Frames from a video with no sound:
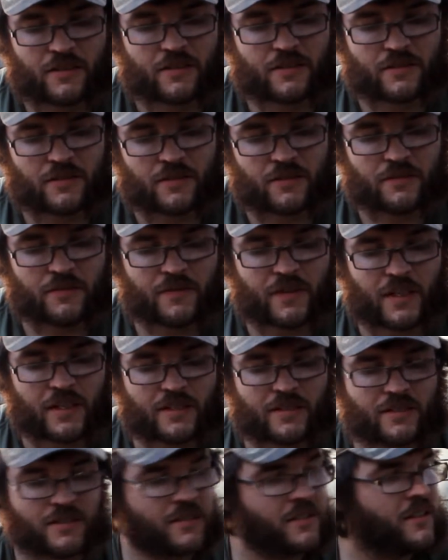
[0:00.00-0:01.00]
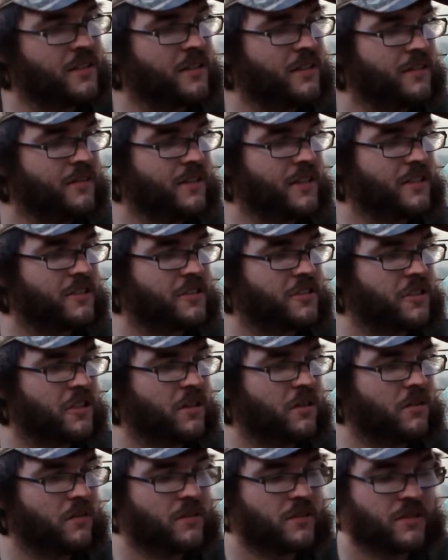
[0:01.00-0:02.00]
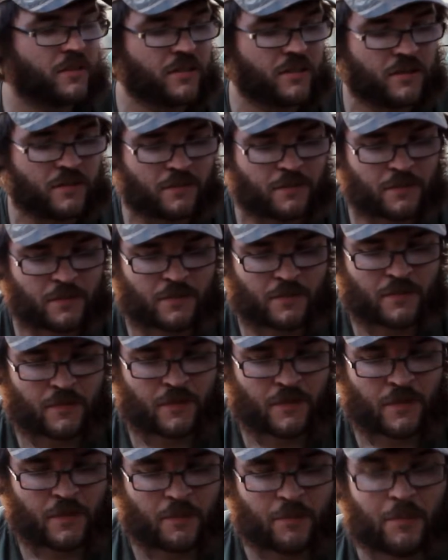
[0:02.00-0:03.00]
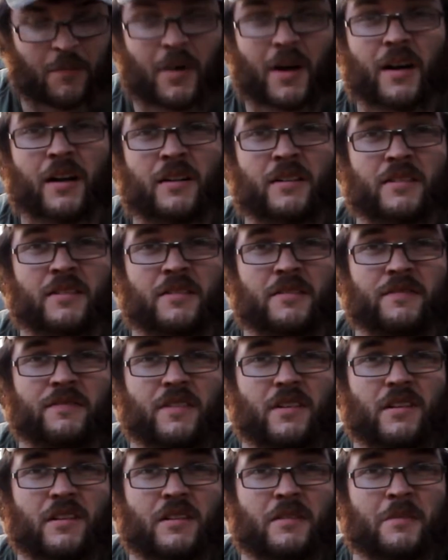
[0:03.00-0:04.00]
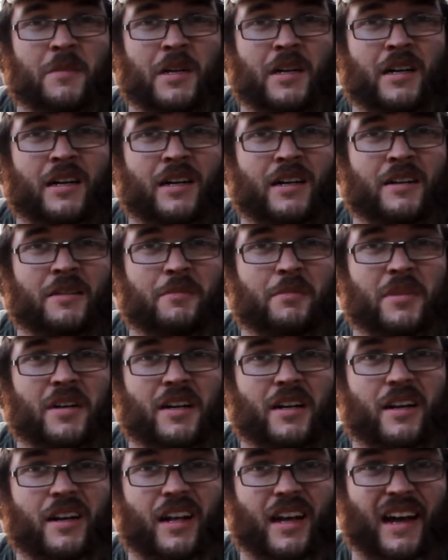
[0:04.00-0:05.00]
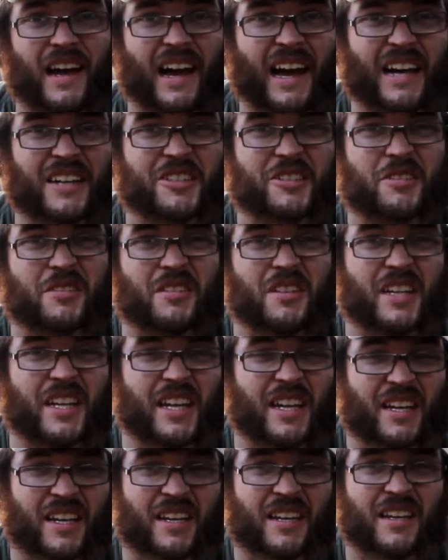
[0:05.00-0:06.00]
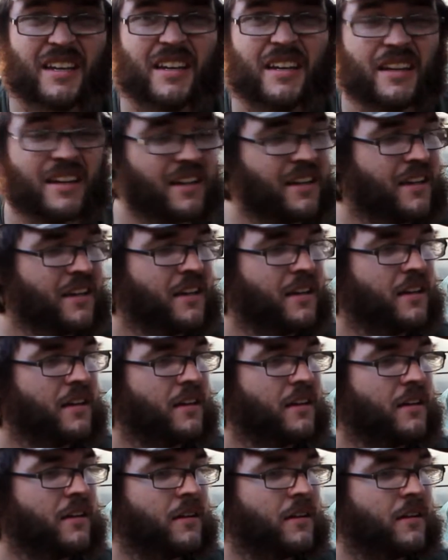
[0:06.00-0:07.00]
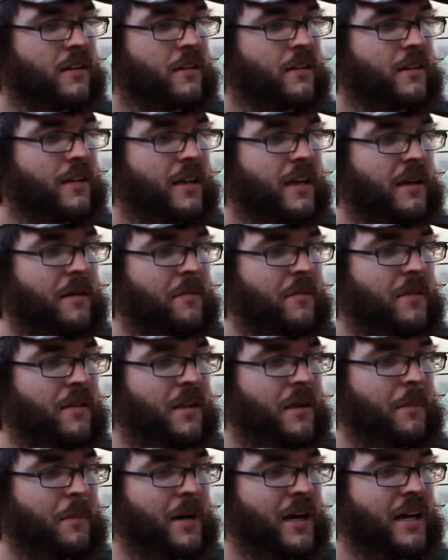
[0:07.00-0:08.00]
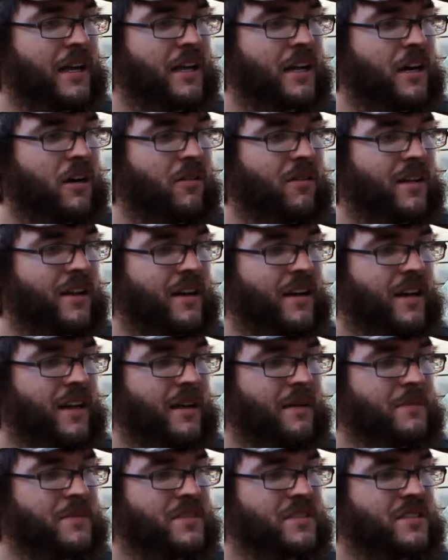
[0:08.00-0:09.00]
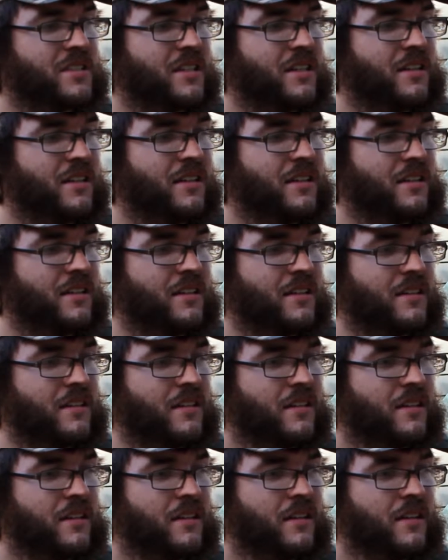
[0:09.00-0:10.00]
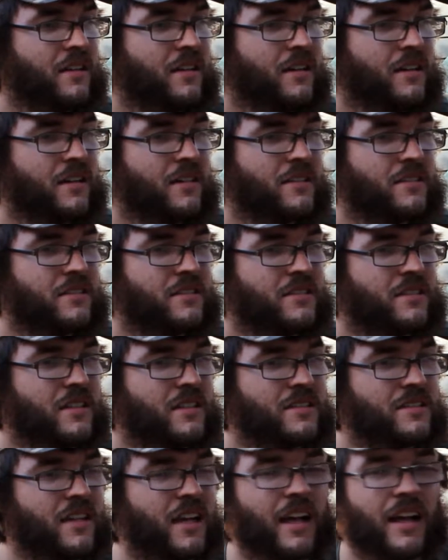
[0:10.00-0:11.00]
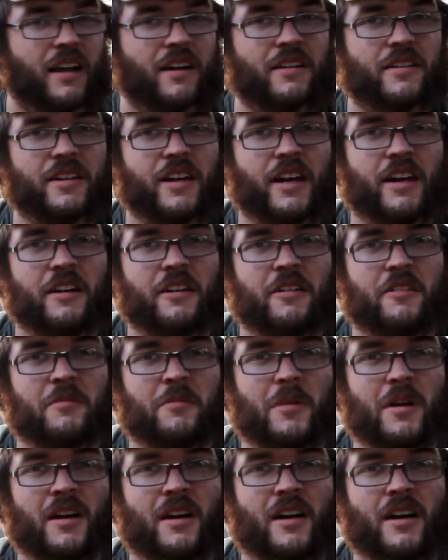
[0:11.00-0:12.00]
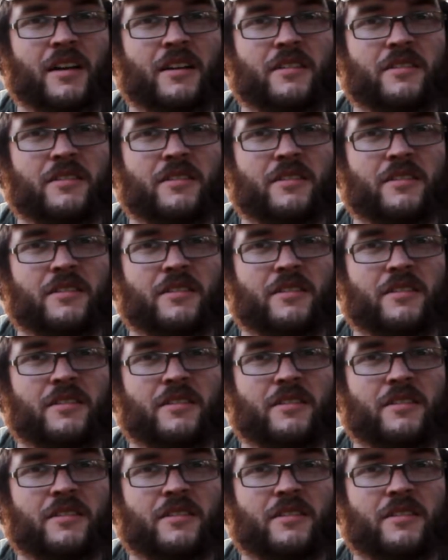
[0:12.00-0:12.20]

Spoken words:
So fixed chokes, marked full in mod, but actually they mic out at imp sill, and it's just a hair tighter in mod.